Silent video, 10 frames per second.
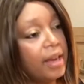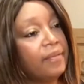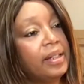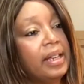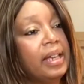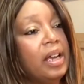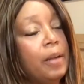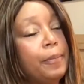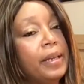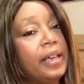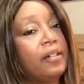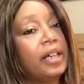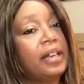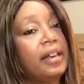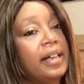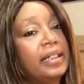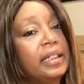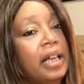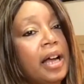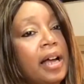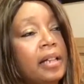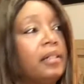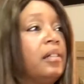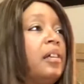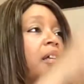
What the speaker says: Everything up in there get nice and hot.